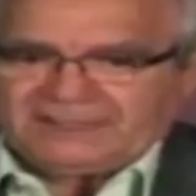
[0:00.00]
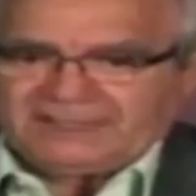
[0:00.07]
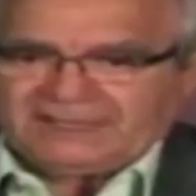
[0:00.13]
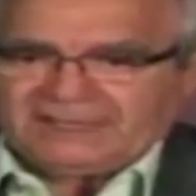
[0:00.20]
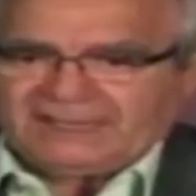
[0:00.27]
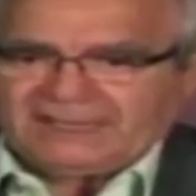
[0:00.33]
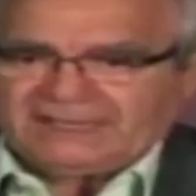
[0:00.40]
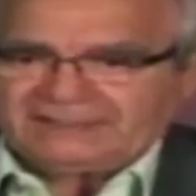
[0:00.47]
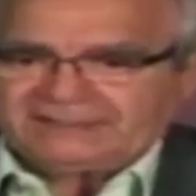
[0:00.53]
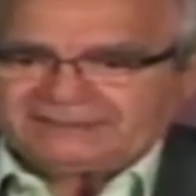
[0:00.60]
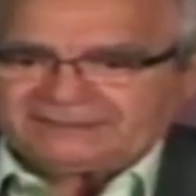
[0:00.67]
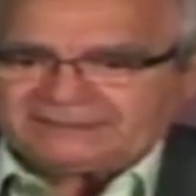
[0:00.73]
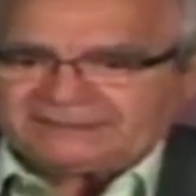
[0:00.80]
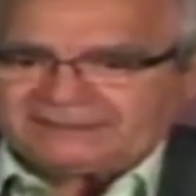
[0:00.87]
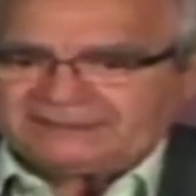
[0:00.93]
And
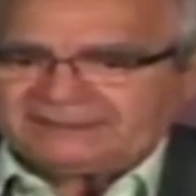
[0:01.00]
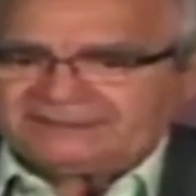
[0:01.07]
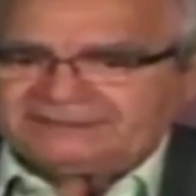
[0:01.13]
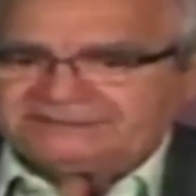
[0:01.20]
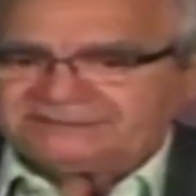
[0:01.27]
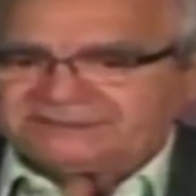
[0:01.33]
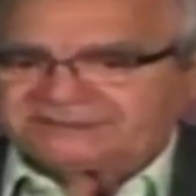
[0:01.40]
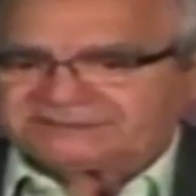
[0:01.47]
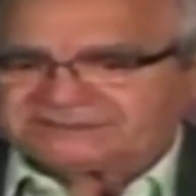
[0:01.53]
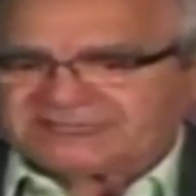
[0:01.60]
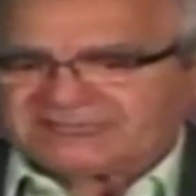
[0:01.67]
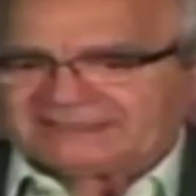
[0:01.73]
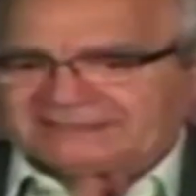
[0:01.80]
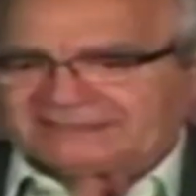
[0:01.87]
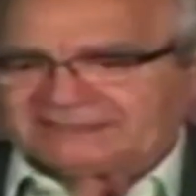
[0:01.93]
he just
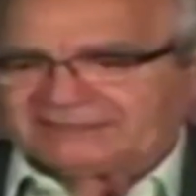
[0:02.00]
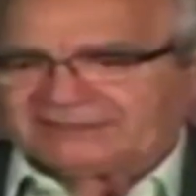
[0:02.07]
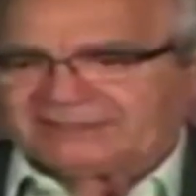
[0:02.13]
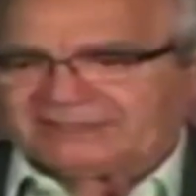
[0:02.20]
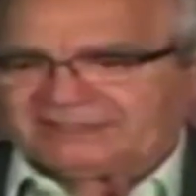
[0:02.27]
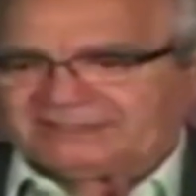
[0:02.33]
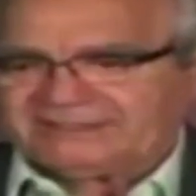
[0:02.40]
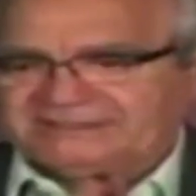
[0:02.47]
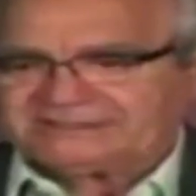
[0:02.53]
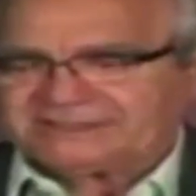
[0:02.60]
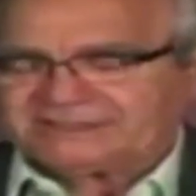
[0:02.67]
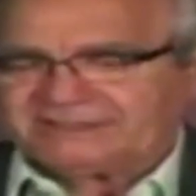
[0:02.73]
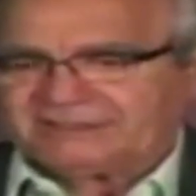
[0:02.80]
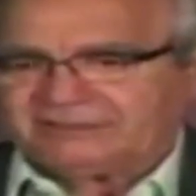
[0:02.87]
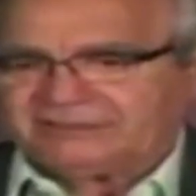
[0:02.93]
sat there and he
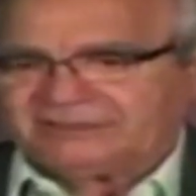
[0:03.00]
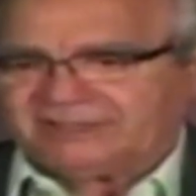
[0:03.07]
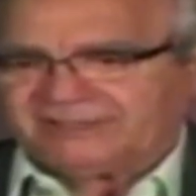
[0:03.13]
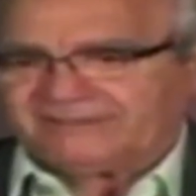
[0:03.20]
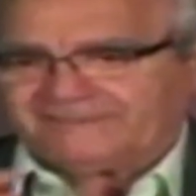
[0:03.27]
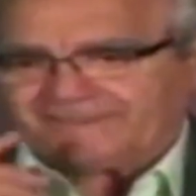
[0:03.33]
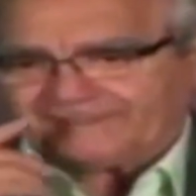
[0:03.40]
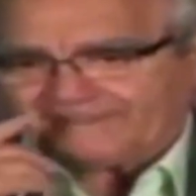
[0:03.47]
said, okay,